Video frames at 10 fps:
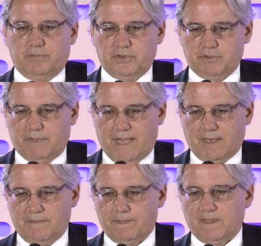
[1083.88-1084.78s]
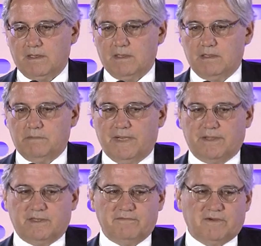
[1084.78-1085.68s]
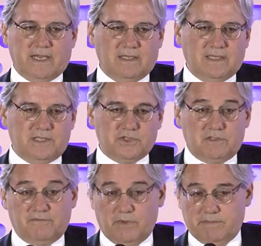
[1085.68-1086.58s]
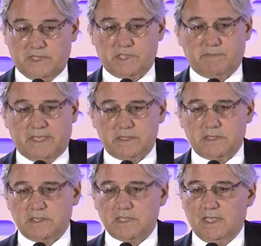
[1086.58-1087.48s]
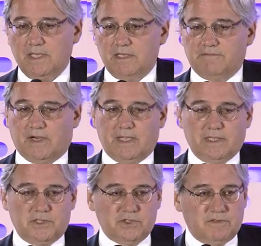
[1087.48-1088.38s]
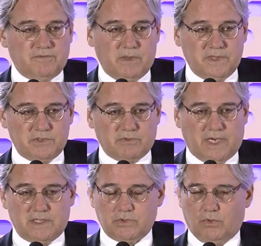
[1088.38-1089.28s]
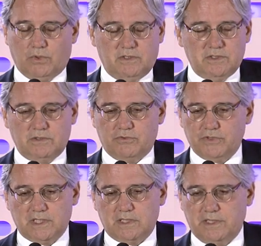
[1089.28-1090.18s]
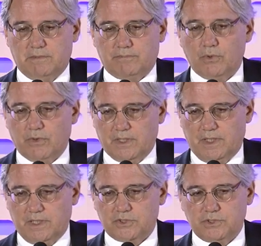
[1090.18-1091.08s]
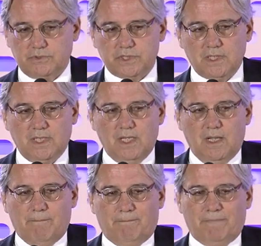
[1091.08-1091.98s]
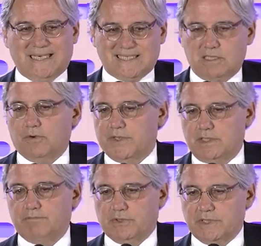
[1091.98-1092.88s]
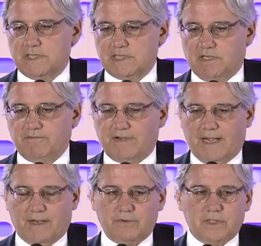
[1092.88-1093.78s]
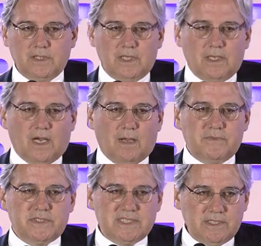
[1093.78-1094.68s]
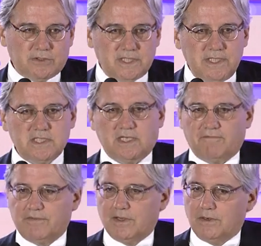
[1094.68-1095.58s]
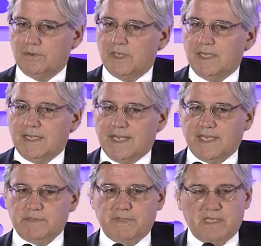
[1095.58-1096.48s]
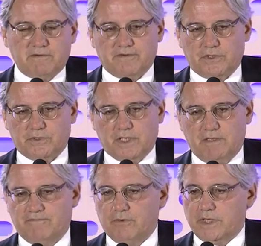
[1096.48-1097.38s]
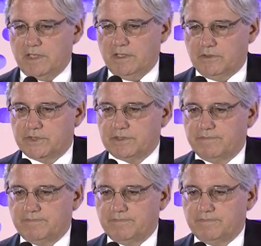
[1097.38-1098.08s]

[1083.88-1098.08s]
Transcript: pushback about the violation of women's spaces, the violation of women's rights, all critically important issues, but it's going to burn itself out. The CRT stuff, though, has been there for 30, 40 years.